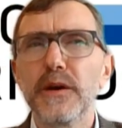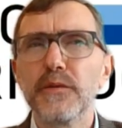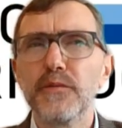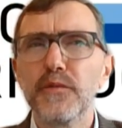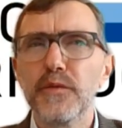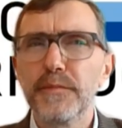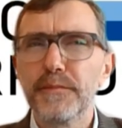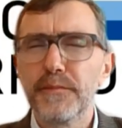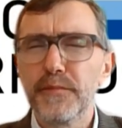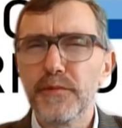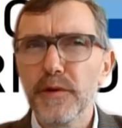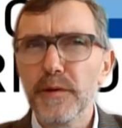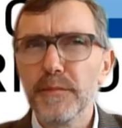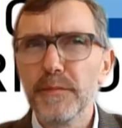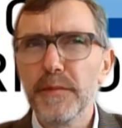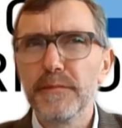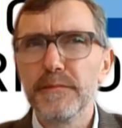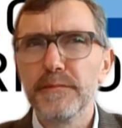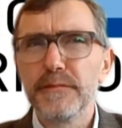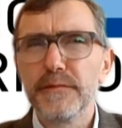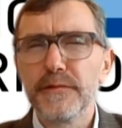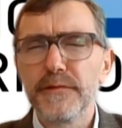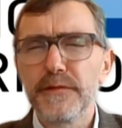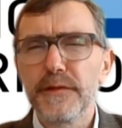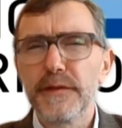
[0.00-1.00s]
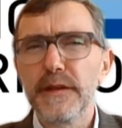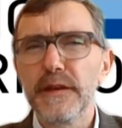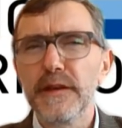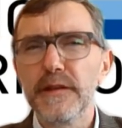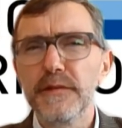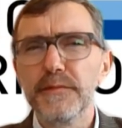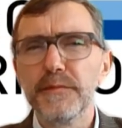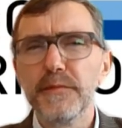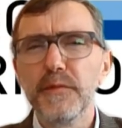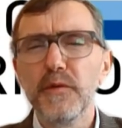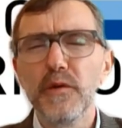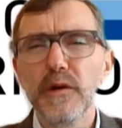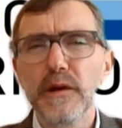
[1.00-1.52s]
I would probably think
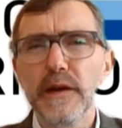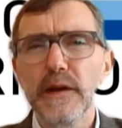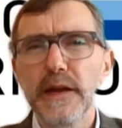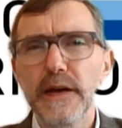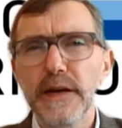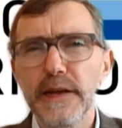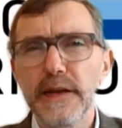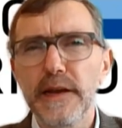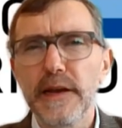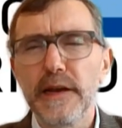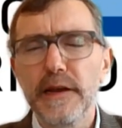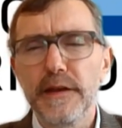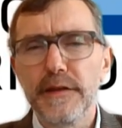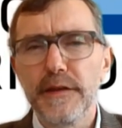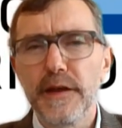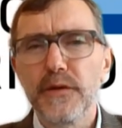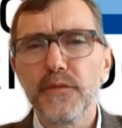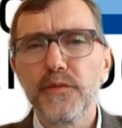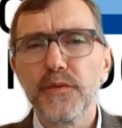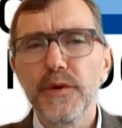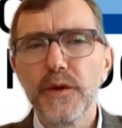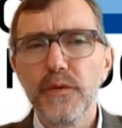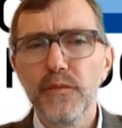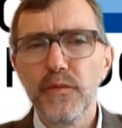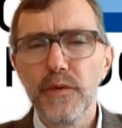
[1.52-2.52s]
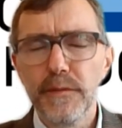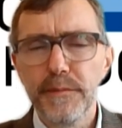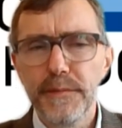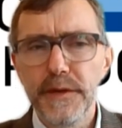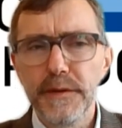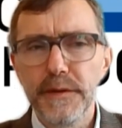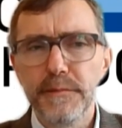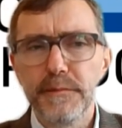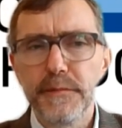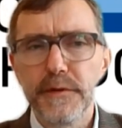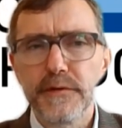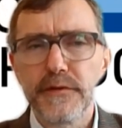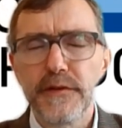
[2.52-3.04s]
it's more likely that we will be